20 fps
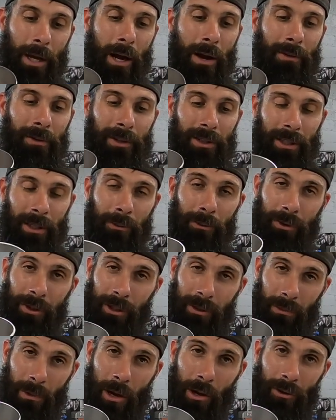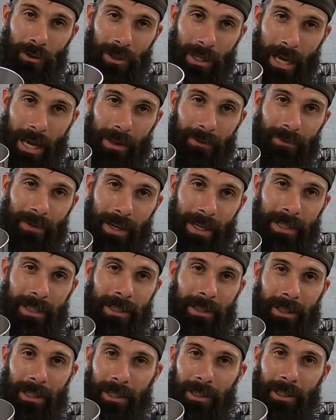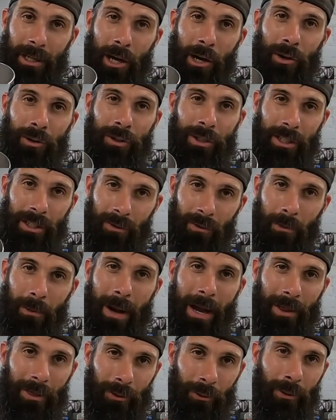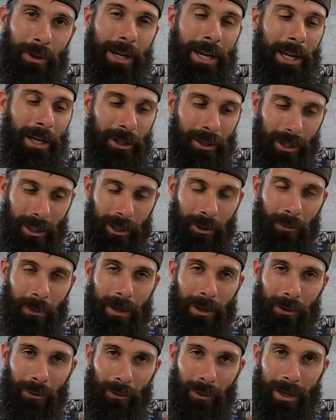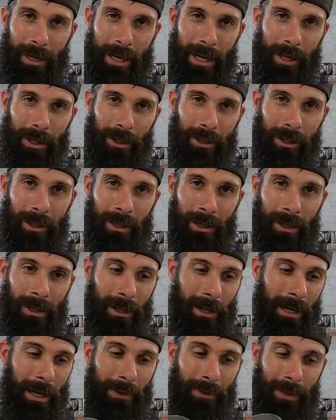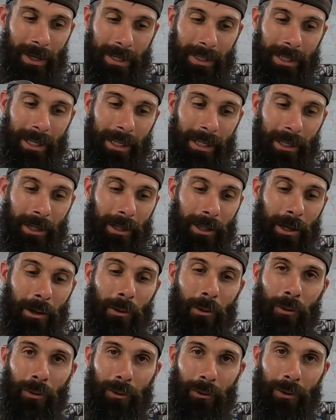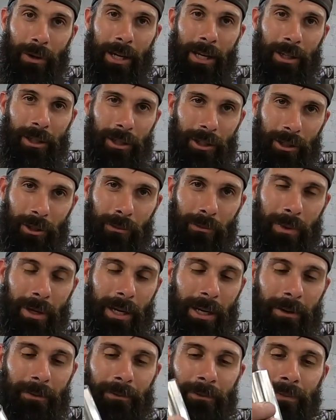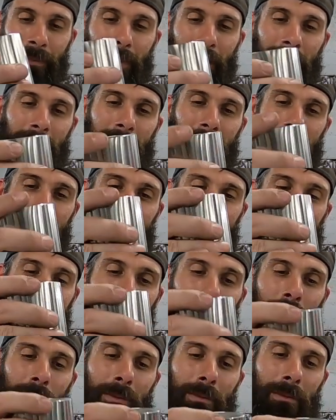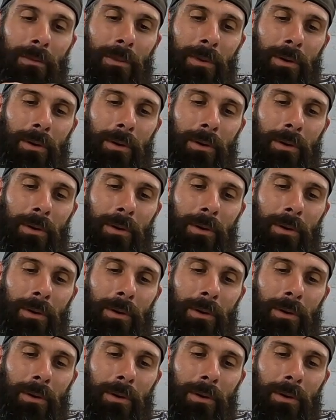Obviously with the small side facing the exhaust, because if you buy 3-inch, this will be 3-inch, and this ain't gonna go on 3 inches, too big. So,